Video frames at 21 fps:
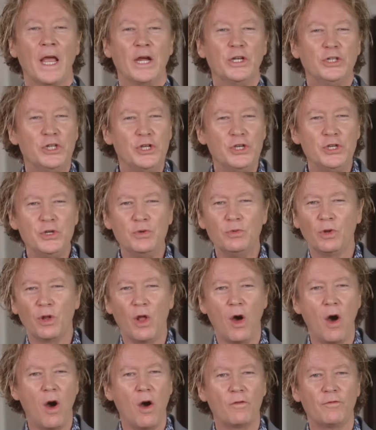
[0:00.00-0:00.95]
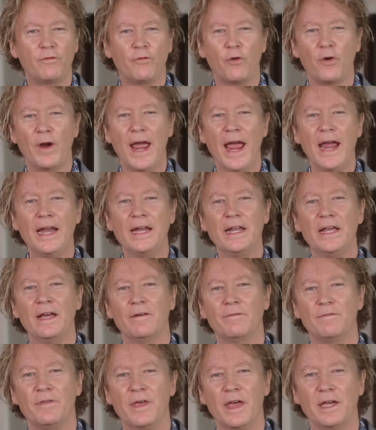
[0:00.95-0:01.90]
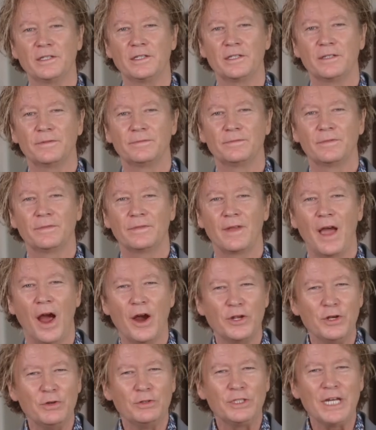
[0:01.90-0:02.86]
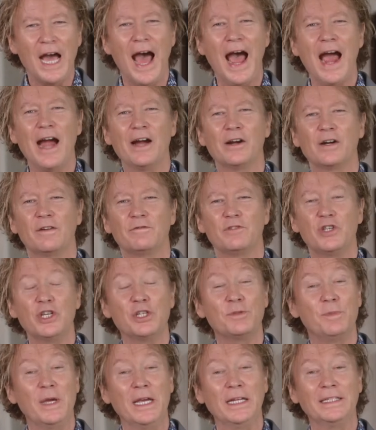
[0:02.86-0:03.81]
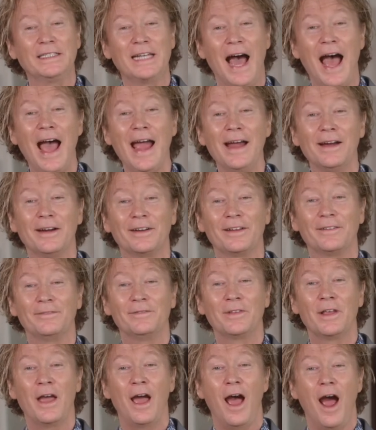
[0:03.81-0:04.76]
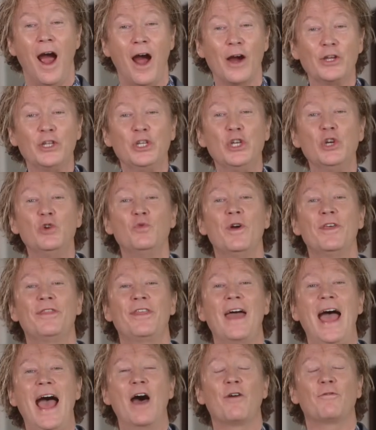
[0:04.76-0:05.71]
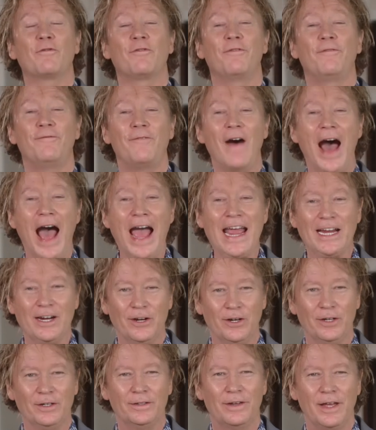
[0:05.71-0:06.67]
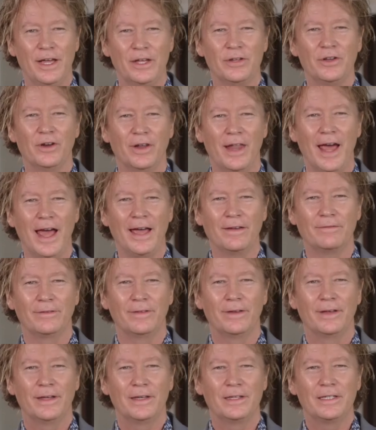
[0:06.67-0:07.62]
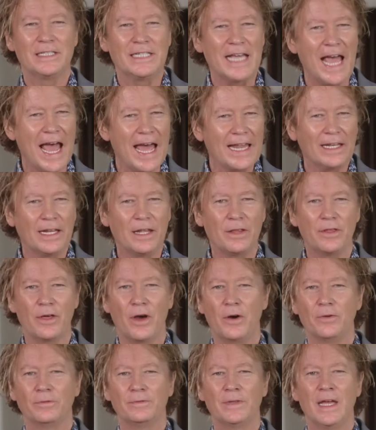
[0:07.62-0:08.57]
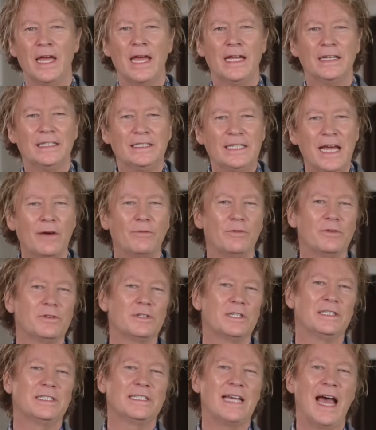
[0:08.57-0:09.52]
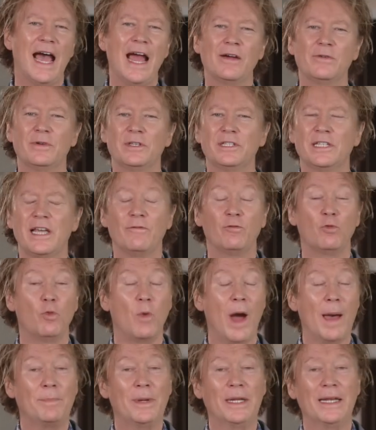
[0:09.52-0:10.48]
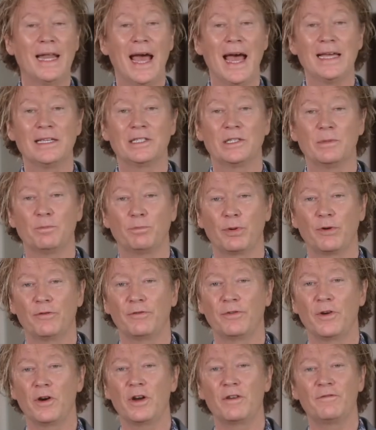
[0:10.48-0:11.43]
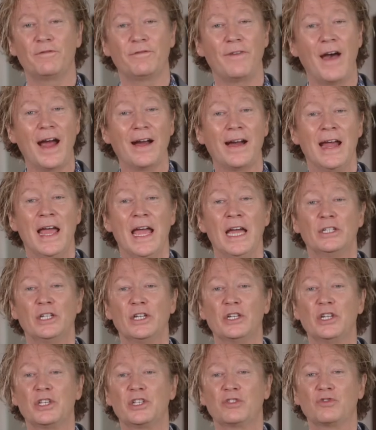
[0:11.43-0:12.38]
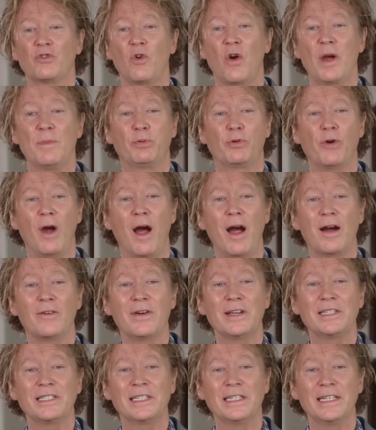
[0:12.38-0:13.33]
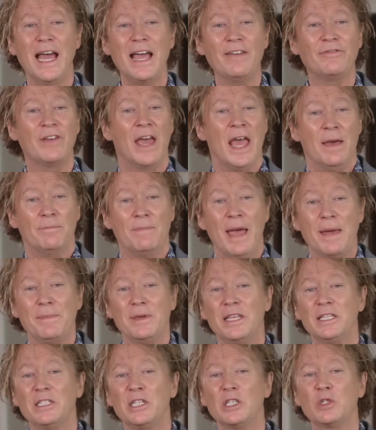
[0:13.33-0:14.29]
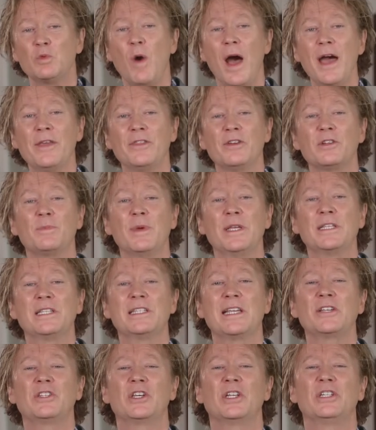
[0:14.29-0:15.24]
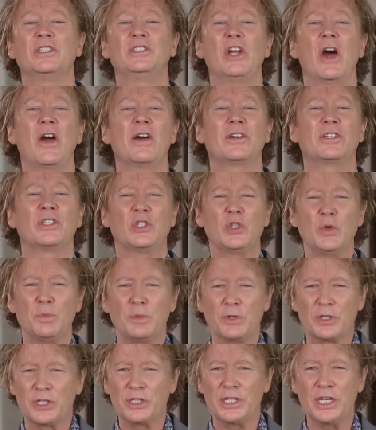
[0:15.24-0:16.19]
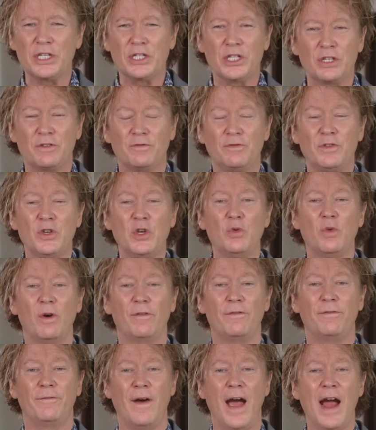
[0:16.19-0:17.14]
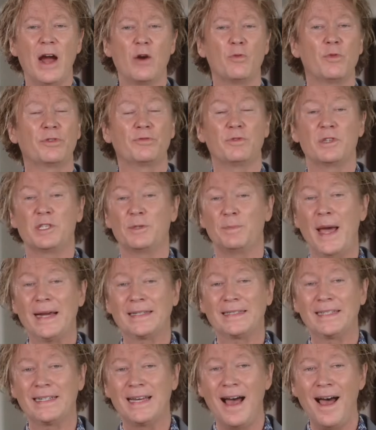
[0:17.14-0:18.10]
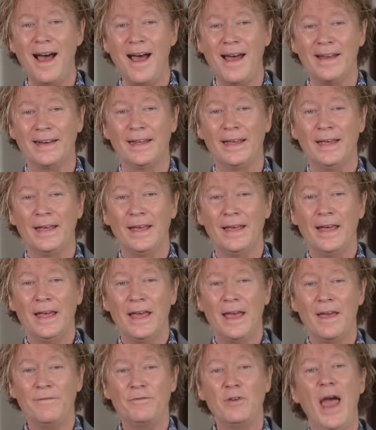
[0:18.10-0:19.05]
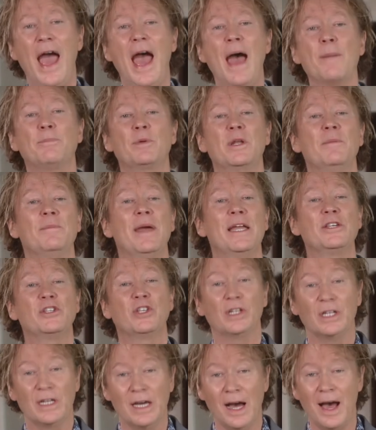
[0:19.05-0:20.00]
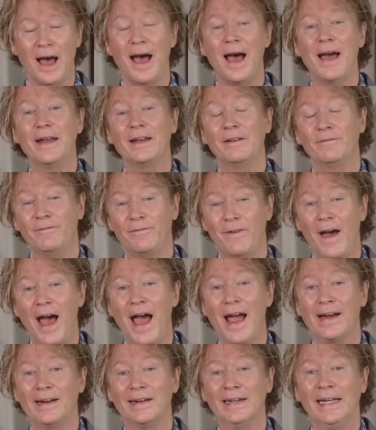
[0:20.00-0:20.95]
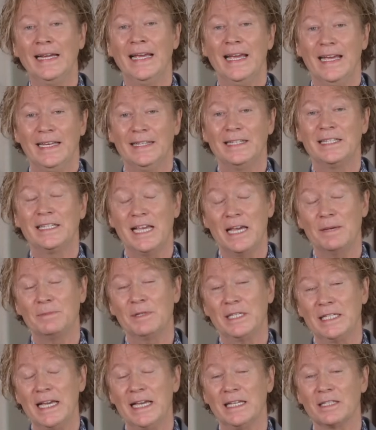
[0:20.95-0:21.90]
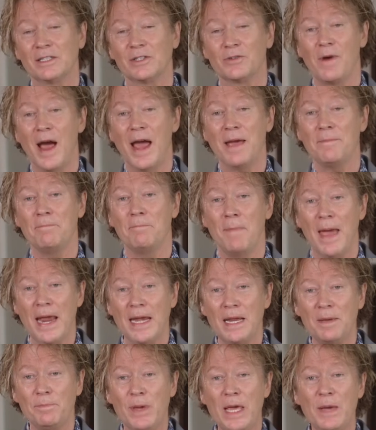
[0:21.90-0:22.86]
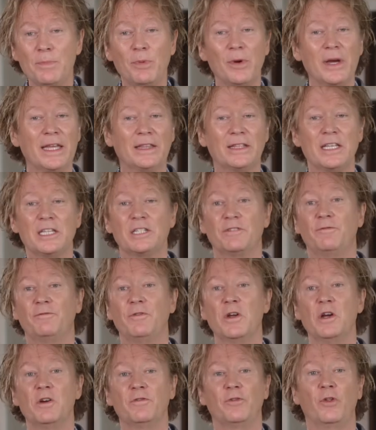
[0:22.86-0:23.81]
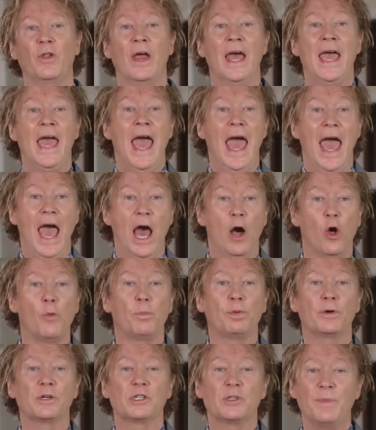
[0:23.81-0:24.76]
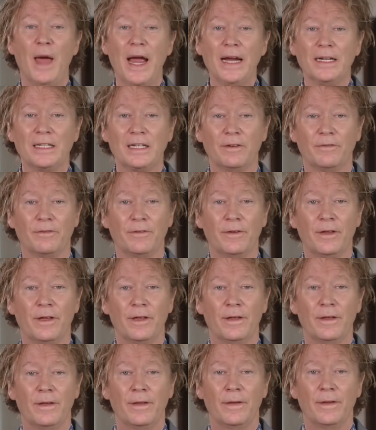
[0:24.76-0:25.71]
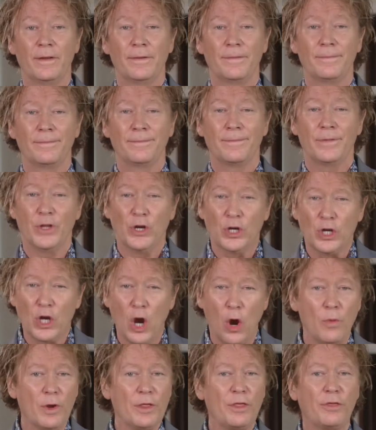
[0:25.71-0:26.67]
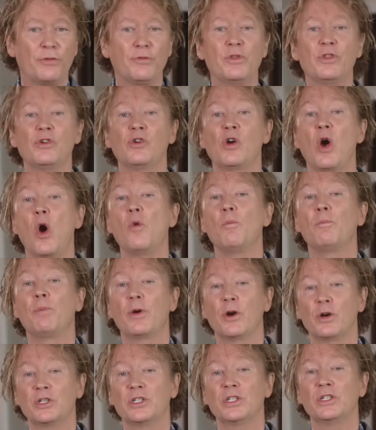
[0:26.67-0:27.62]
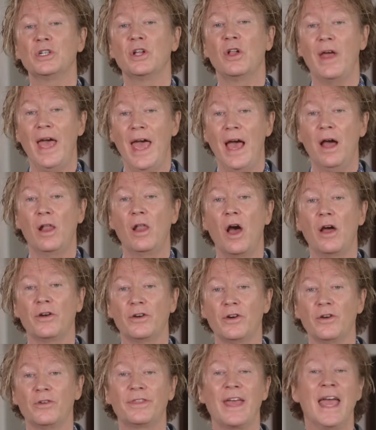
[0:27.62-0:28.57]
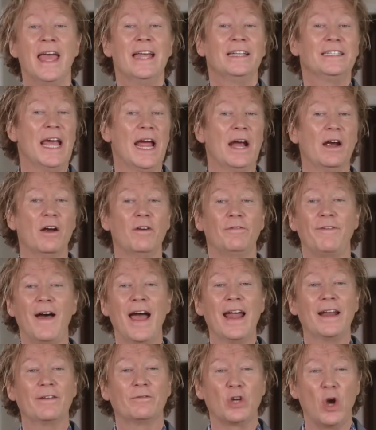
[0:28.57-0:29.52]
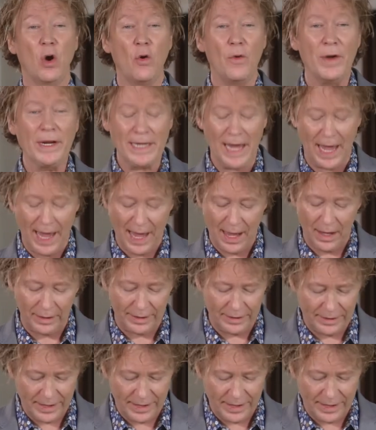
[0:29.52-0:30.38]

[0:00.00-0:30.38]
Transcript: Do you long for any of this? Are you tired of just being tired? Are you without fire in your life? Sadly, though, devils and tyrants have weaponized and perverted fire to destroy progress in life. Maybe this is why there's been such a dark, superstitious view of fire with respect to God. If you happen to mention God and fire in the same sentence, right? Many people get this fearful hell perspective. They're going through their own personal hell on earth, terrified of going to hell in